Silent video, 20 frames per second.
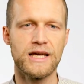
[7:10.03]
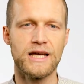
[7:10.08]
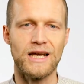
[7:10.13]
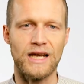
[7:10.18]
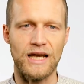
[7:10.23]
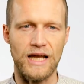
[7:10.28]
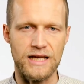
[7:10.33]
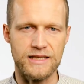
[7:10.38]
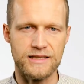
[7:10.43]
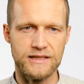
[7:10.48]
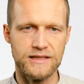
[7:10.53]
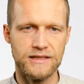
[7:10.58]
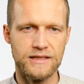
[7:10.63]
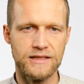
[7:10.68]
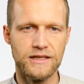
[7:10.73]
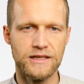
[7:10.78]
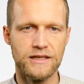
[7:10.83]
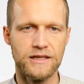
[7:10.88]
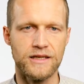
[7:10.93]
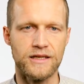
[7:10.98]

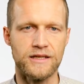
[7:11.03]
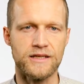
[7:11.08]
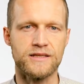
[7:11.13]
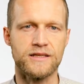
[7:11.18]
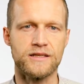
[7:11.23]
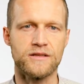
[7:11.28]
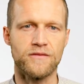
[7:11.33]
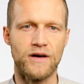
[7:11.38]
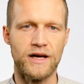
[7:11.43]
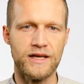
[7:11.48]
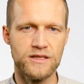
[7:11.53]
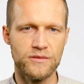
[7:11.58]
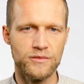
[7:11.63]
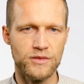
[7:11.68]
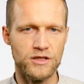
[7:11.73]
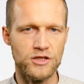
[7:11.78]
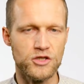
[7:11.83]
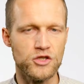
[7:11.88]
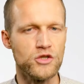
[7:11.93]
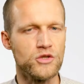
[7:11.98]
Lastly, it is
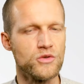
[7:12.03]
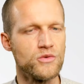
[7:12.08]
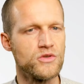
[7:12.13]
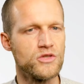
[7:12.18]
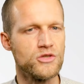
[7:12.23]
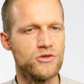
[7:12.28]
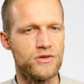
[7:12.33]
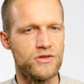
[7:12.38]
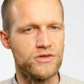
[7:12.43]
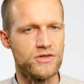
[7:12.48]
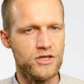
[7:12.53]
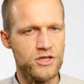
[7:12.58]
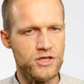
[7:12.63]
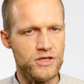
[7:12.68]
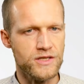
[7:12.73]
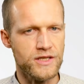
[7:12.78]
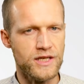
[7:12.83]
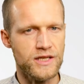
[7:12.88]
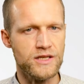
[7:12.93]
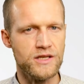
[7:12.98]
advisable to use transition
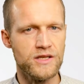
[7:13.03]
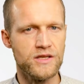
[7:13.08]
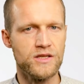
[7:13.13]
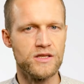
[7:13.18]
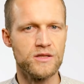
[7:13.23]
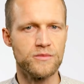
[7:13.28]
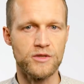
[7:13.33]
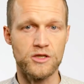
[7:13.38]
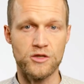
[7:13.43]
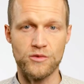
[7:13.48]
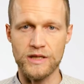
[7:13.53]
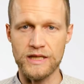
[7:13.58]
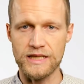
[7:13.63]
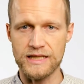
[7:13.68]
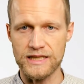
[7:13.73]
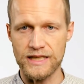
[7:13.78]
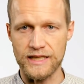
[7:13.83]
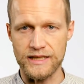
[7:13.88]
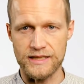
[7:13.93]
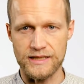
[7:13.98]
sentences between
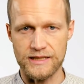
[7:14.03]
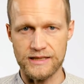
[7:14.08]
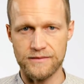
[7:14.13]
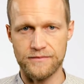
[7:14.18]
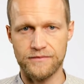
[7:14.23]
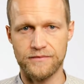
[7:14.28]
slides.